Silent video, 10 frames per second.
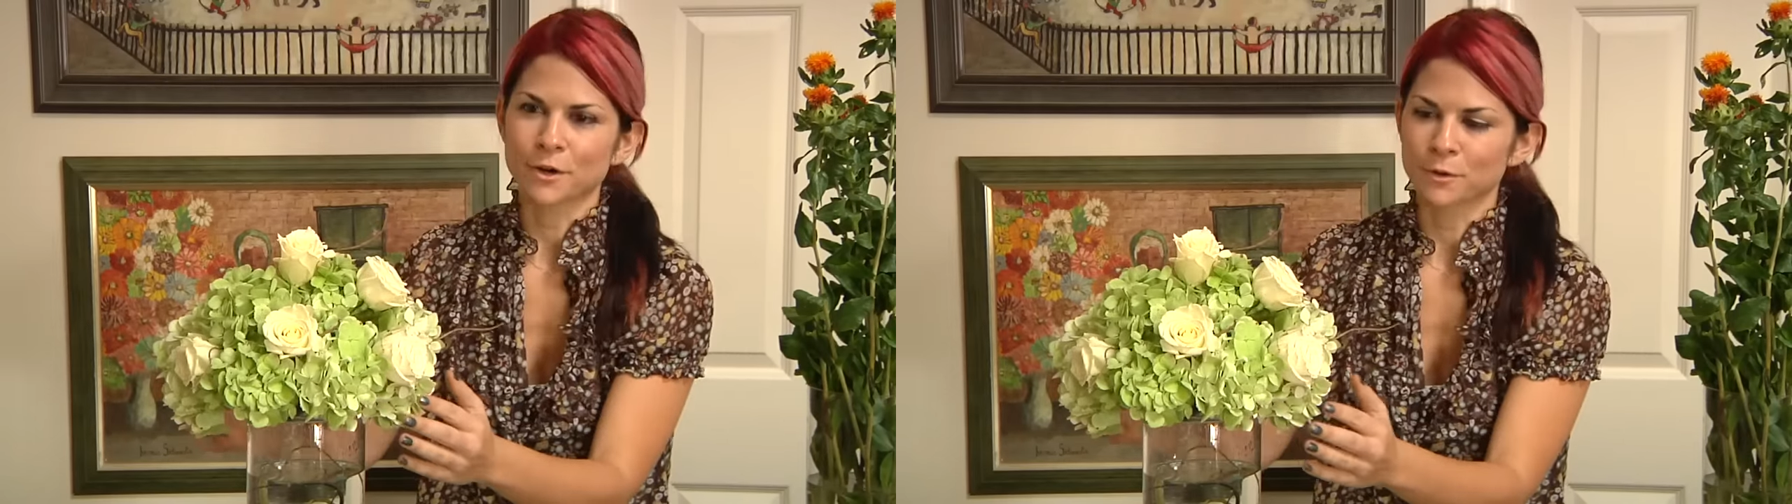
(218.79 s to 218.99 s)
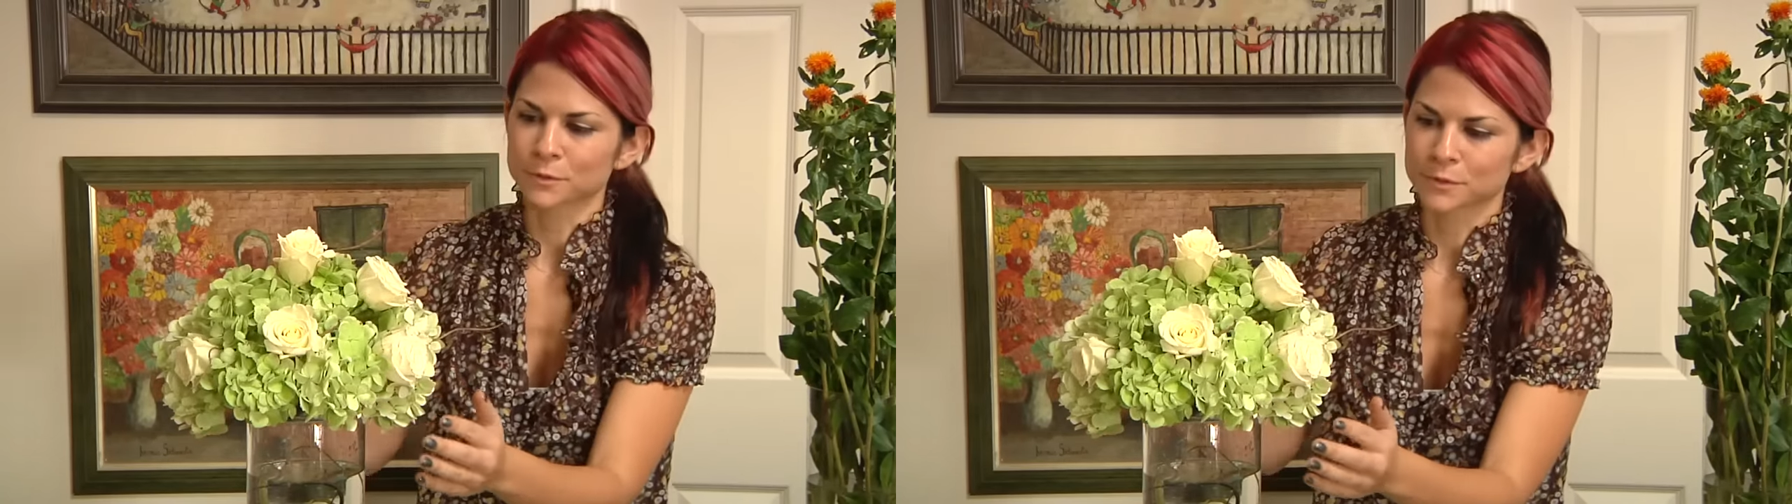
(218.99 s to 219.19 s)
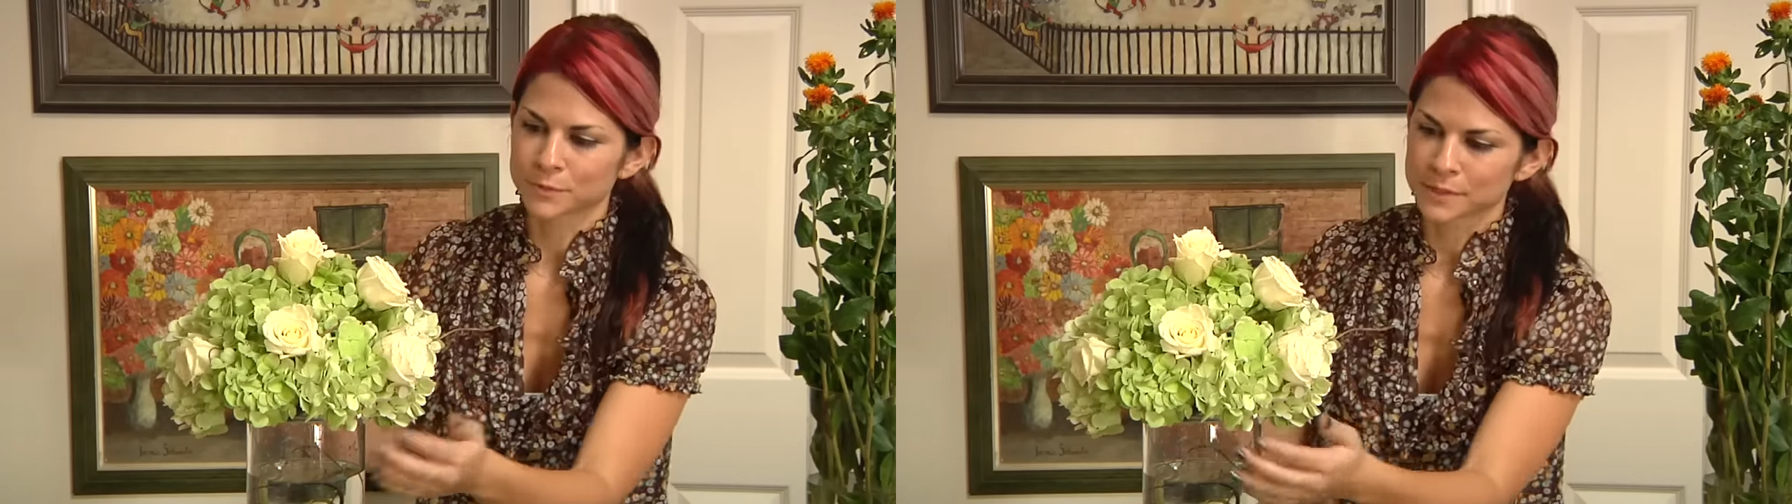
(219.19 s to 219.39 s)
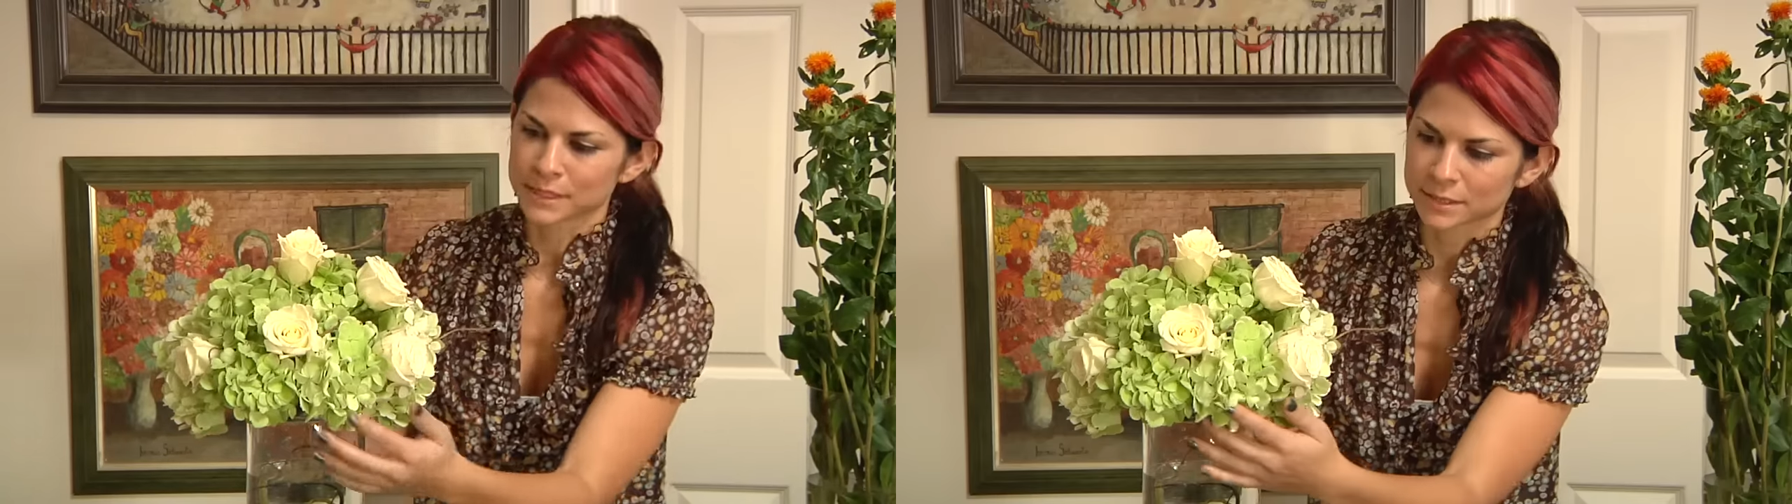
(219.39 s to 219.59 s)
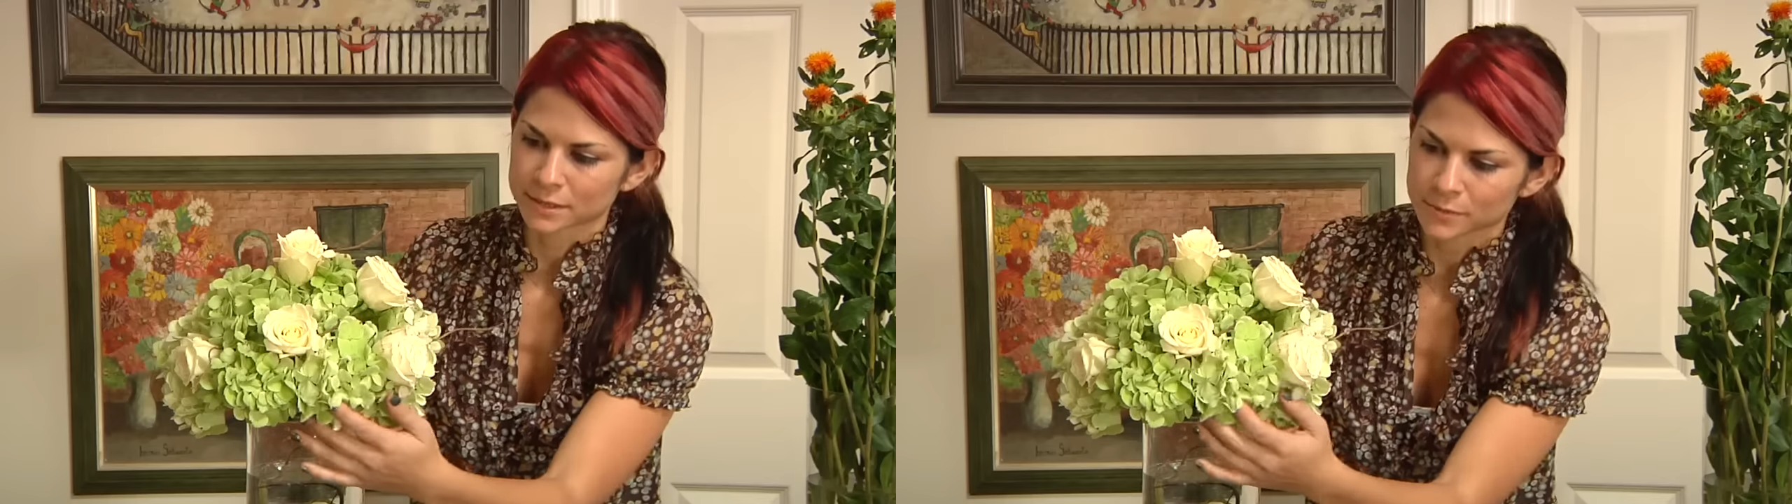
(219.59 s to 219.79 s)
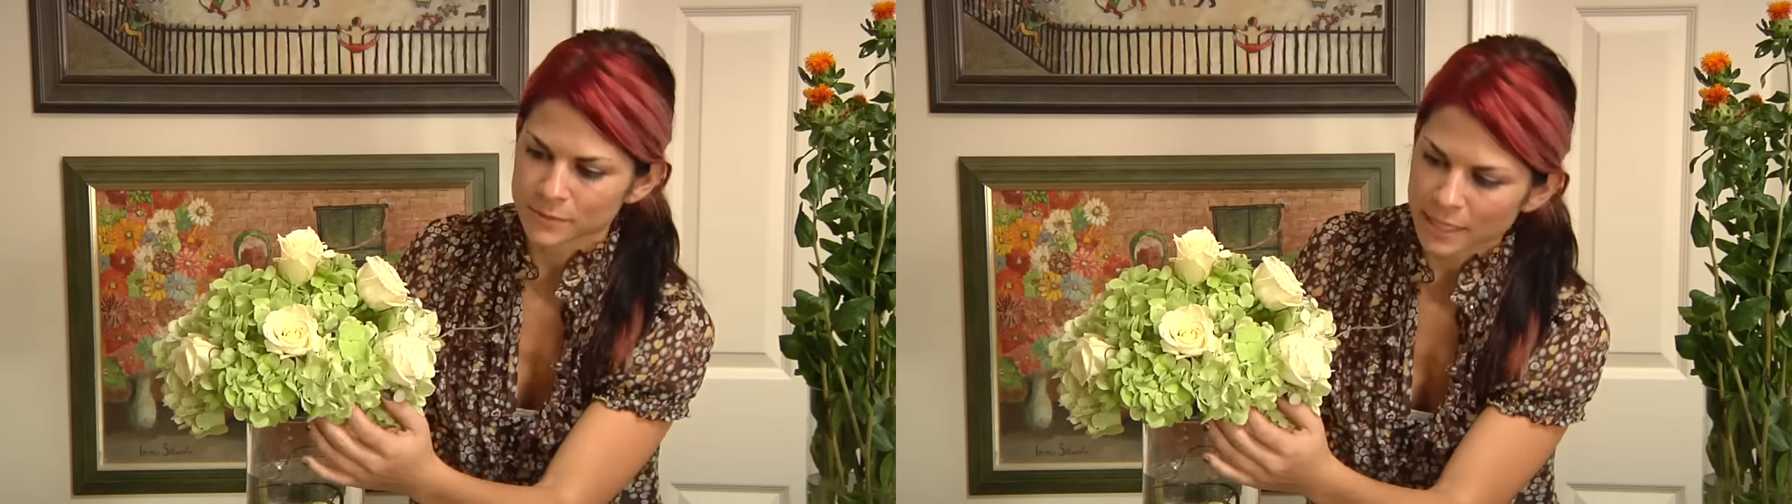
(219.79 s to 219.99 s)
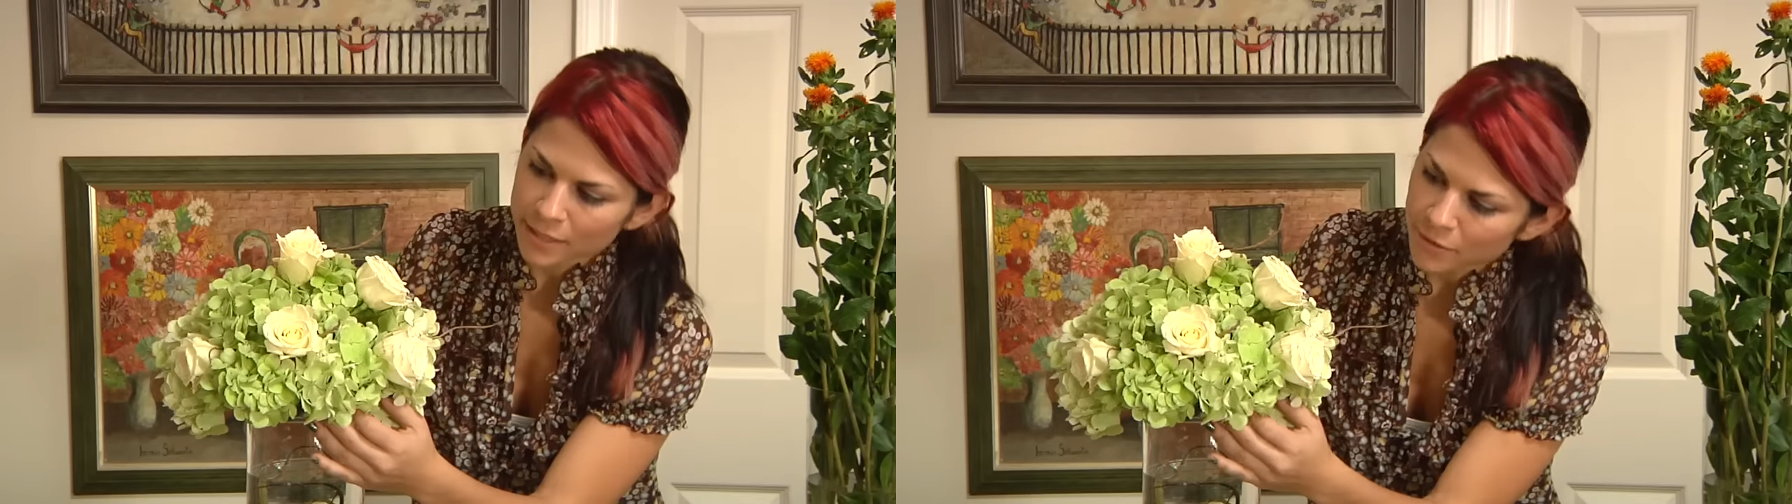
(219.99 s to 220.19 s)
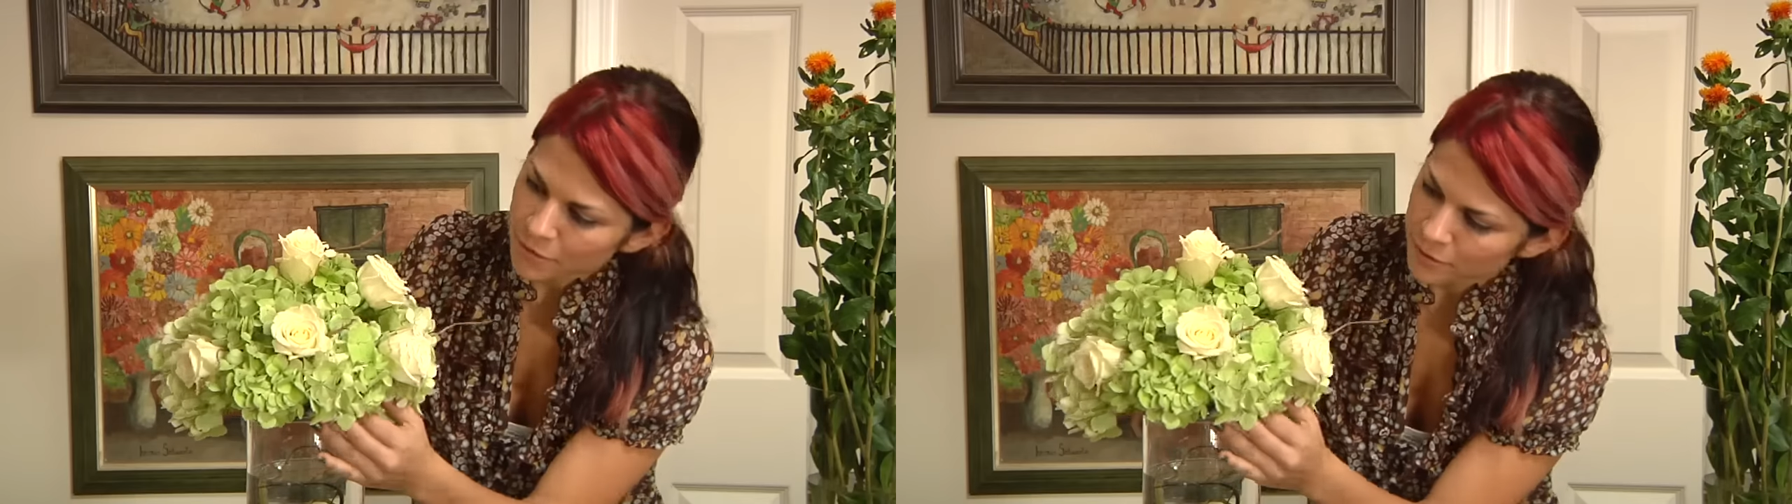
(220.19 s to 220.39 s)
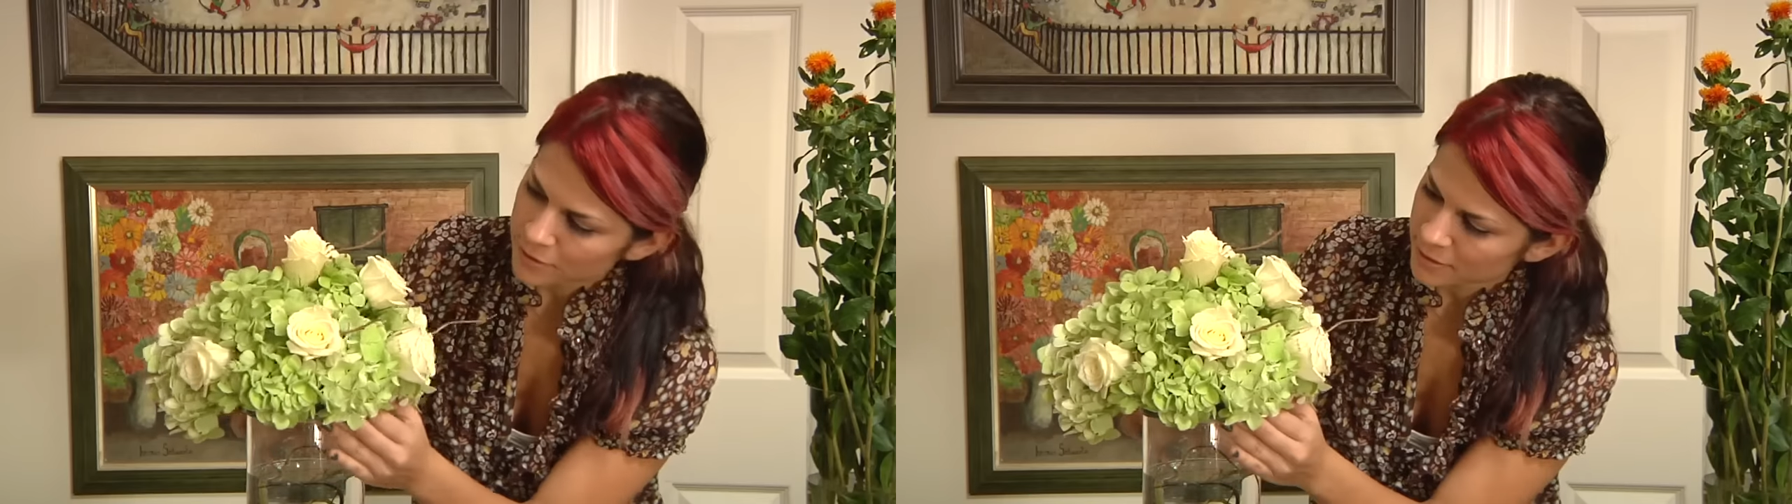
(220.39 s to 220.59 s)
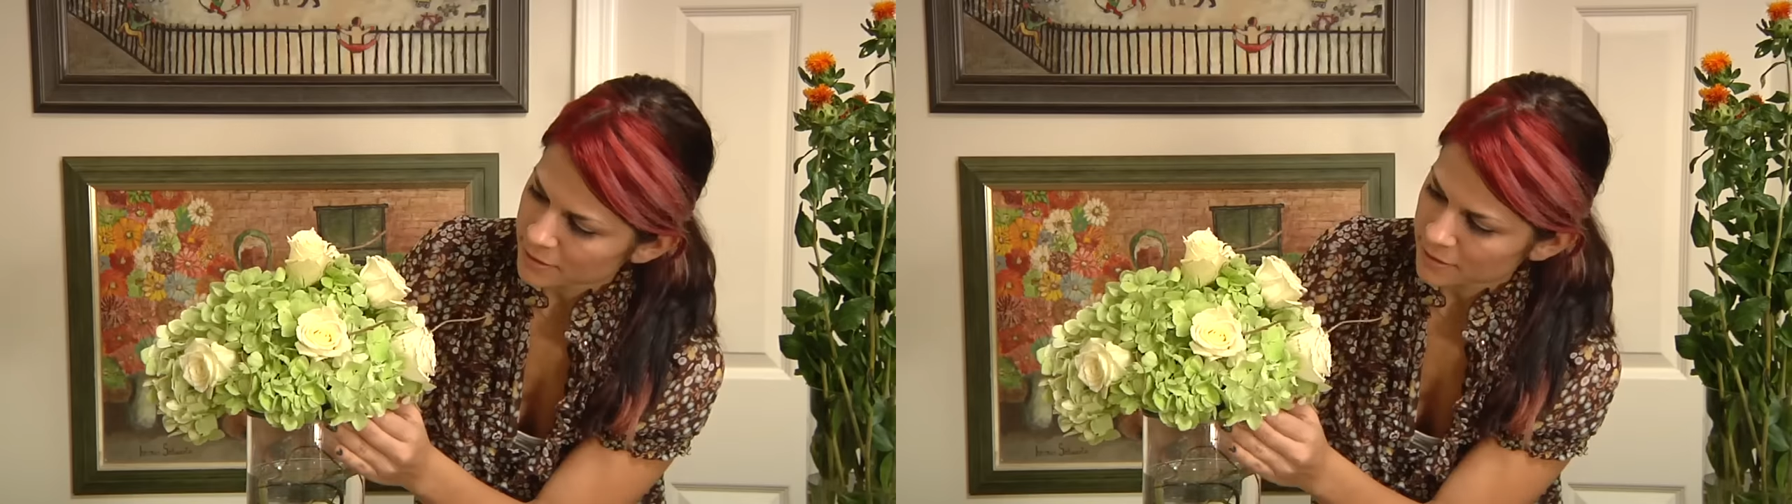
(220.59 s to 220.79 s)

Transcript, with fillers: holes you see. So take a look,